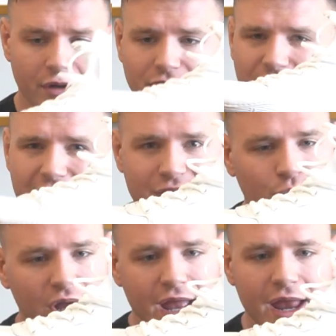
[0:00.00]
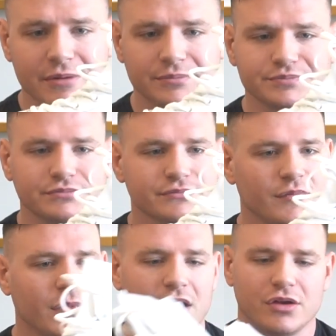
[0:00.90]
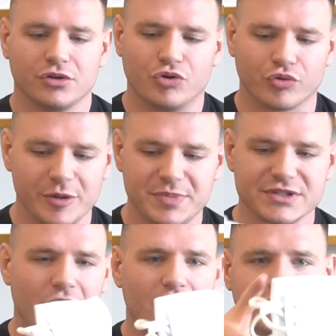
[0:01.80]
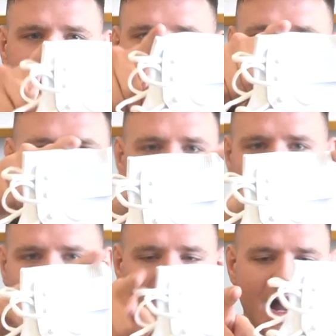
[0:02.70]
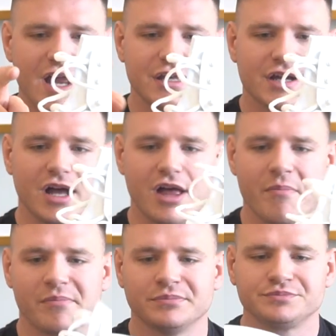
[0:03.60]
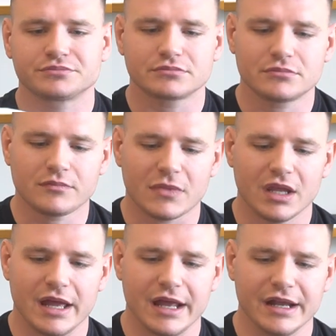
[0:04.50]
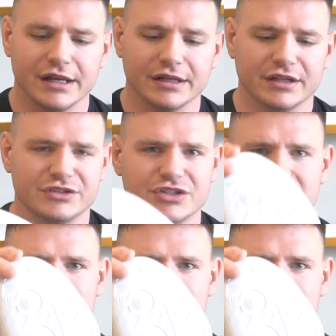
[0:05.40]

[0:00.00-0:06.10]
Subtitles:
Lightweight, grip is awesome. I love the high cut, and just